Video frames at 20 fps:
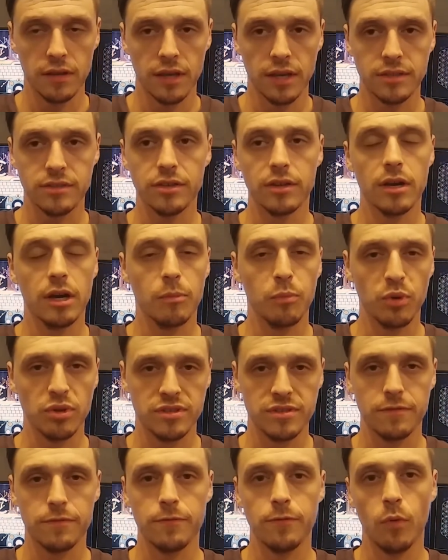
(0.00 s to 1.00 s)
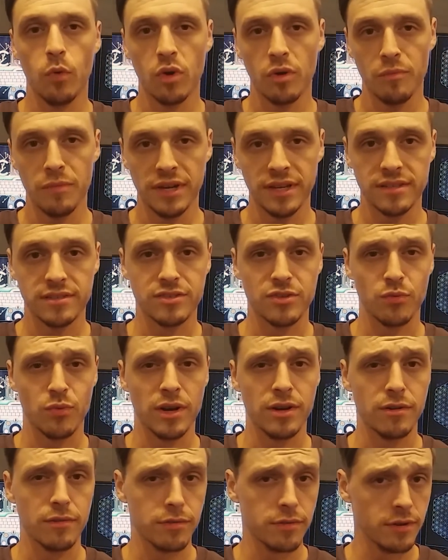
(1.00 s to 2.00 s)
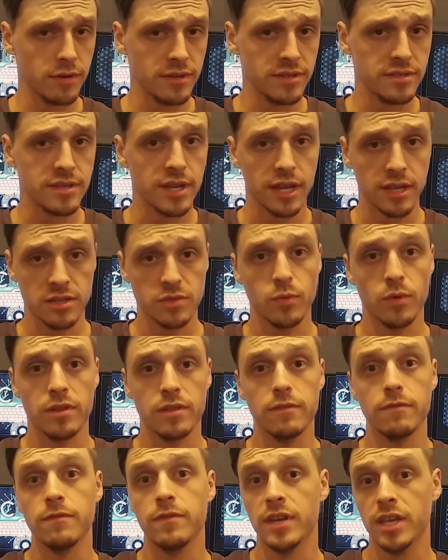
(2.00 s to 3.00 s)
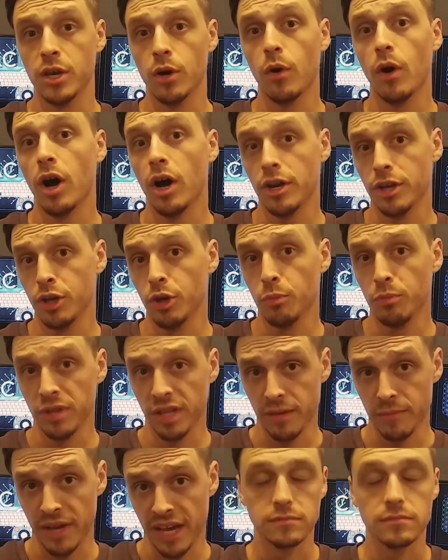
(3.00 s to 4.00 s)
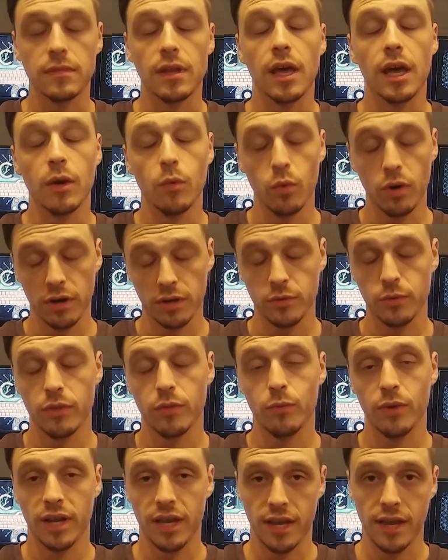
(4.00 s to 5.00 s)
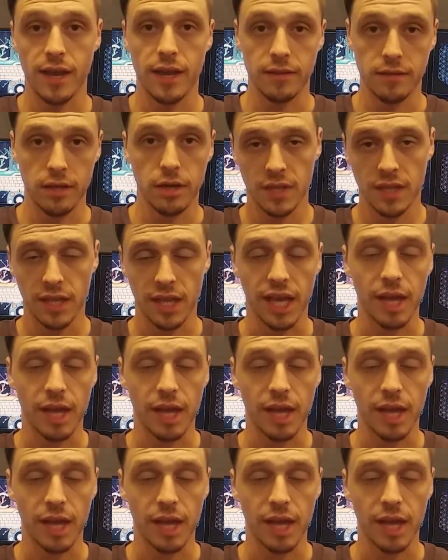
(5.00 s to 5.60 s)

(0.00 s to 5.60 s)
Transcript: It took upwards of 4 minutes to render 30 seconds worth of video audio playback. I worked with what I had though.